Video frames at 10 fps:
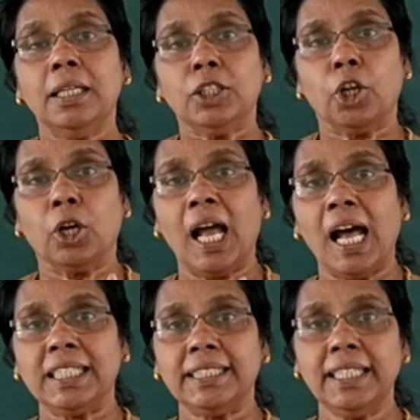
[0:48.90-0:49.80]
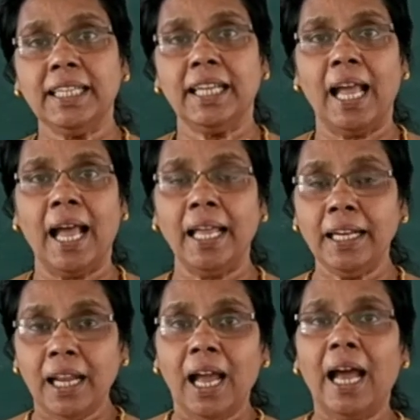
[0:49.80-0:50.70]
thoracic and
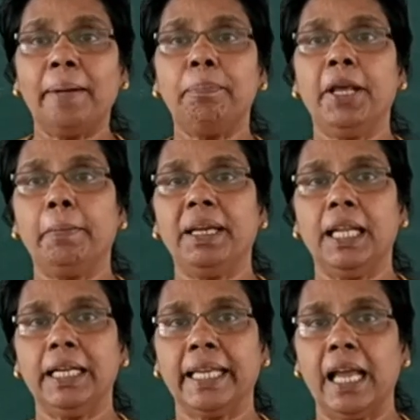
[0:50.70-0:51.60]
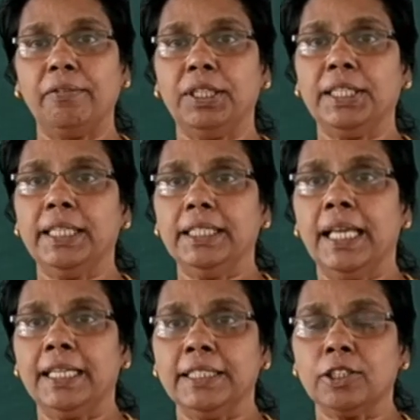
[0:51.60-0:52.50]
abdominal cavity,
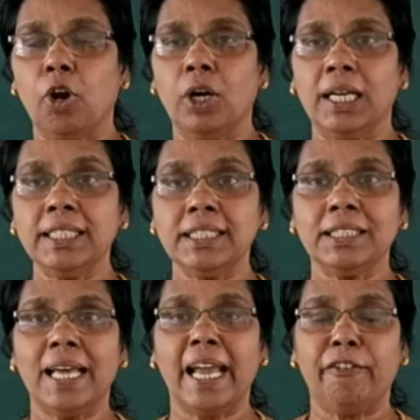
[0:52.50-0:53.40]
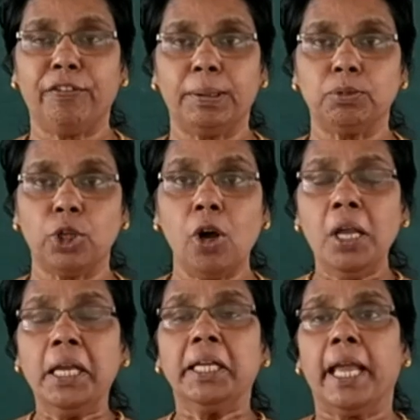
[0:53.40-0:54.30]
that is called as diaphragm.
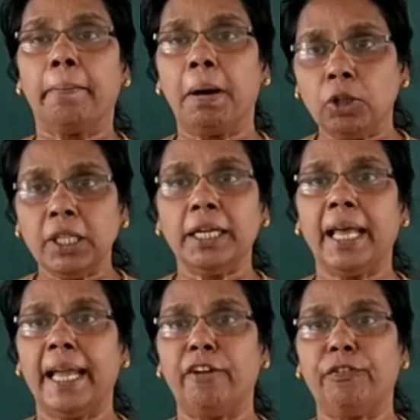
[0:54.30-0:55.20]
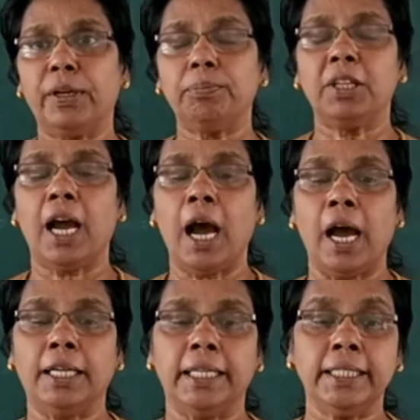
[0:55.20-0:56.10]
So above the diaphragm the
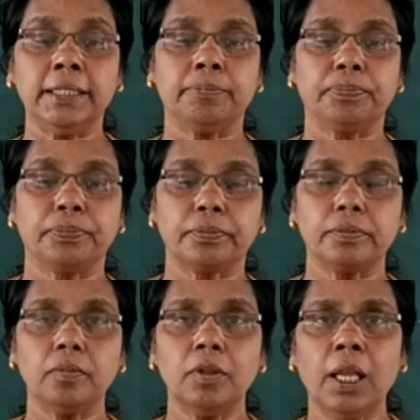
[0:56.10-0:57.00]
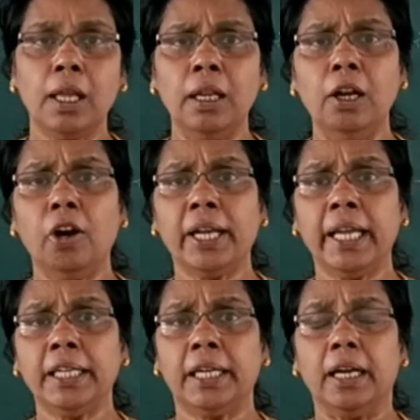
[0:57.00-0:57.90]
heart is
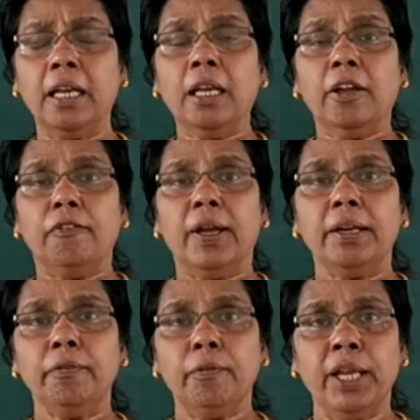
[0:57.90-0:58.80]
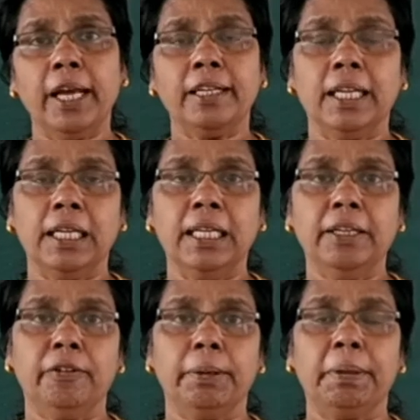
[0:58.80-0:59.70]
located. When we are
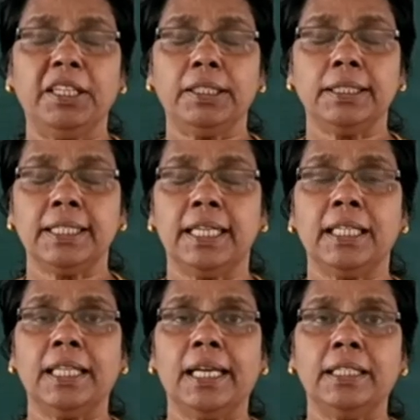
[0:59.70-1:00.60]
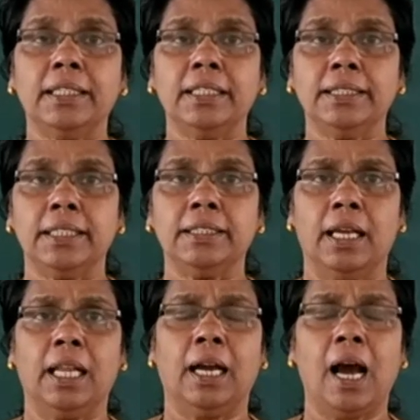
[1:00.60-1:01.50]
telling, we may say that this is
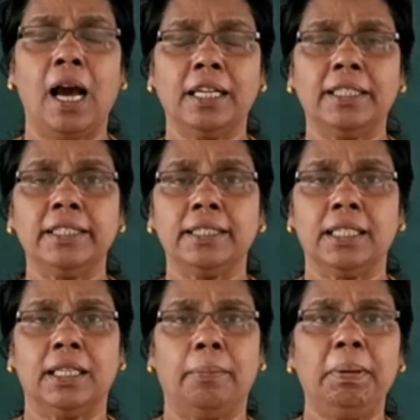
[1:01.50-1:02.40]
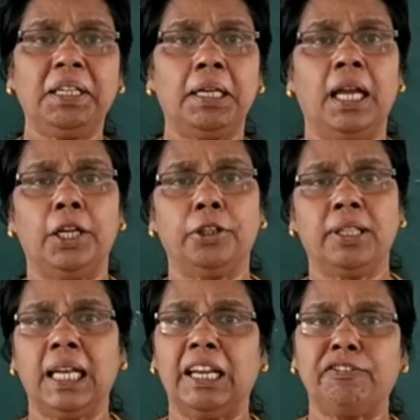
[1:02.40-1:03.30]
heart is a bit to
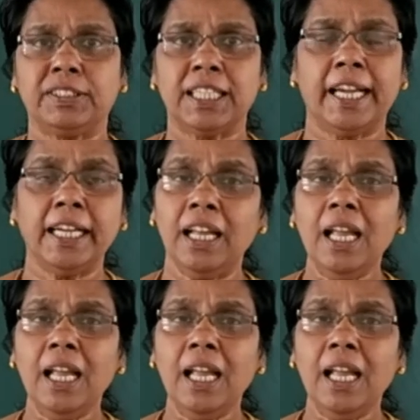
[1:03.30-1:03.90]
the left side.